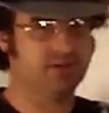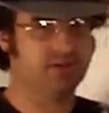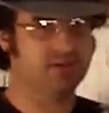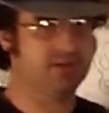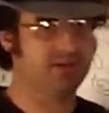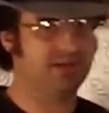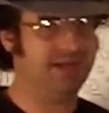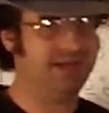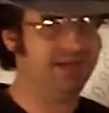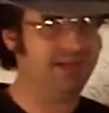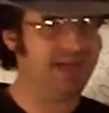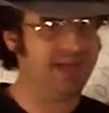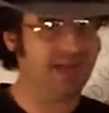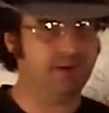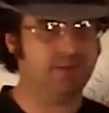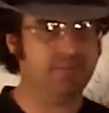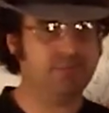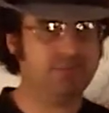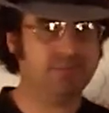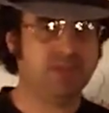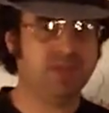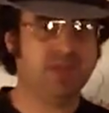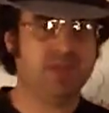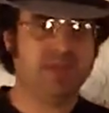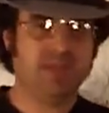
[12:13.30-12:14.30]
or whatever. Now,
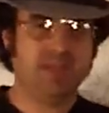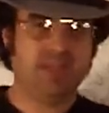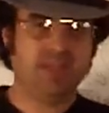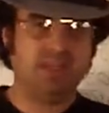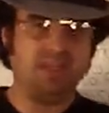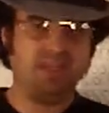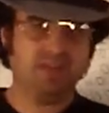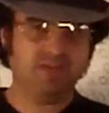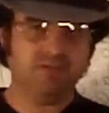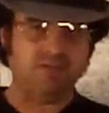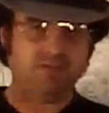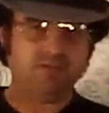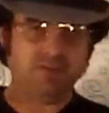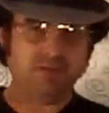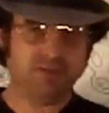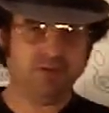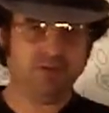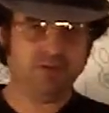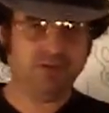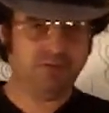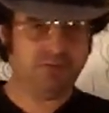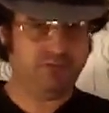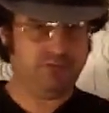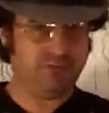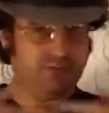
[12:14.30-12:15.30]
if
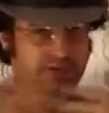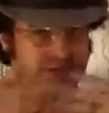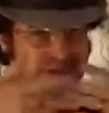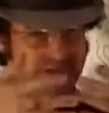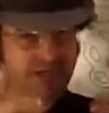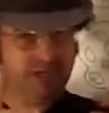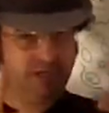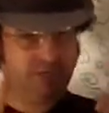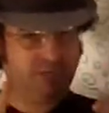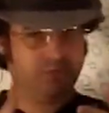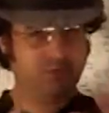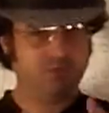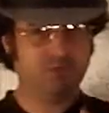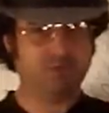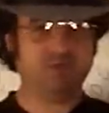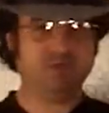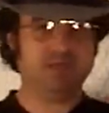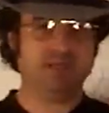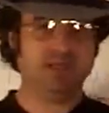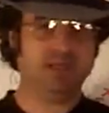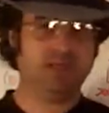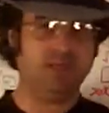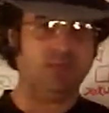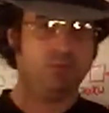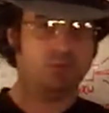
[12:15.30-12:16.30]
you, for example,
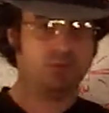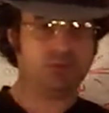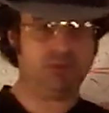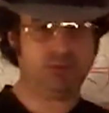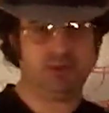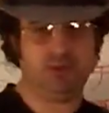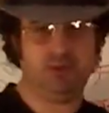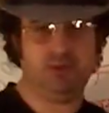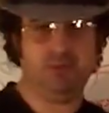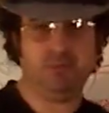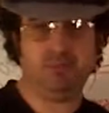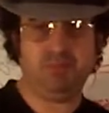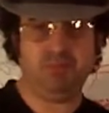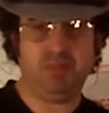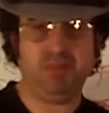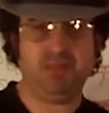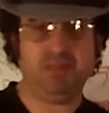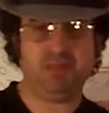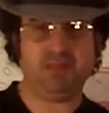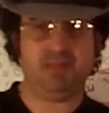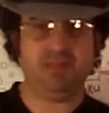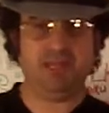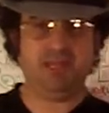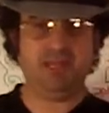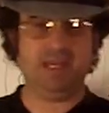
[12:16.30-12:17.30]
were to
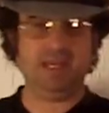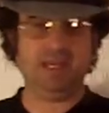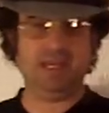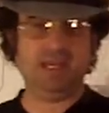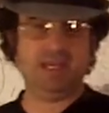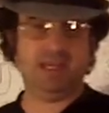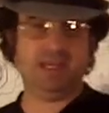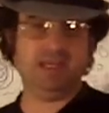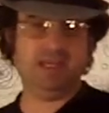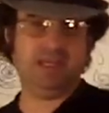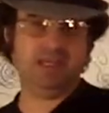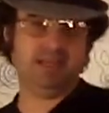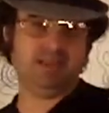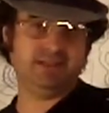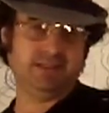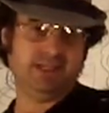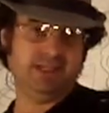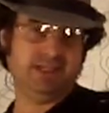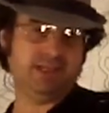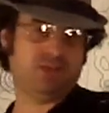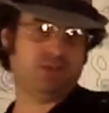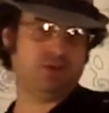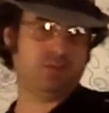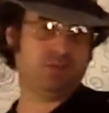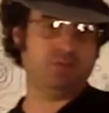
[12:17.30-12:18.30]
emit a
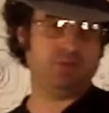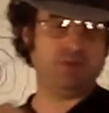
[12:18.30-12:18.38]
laser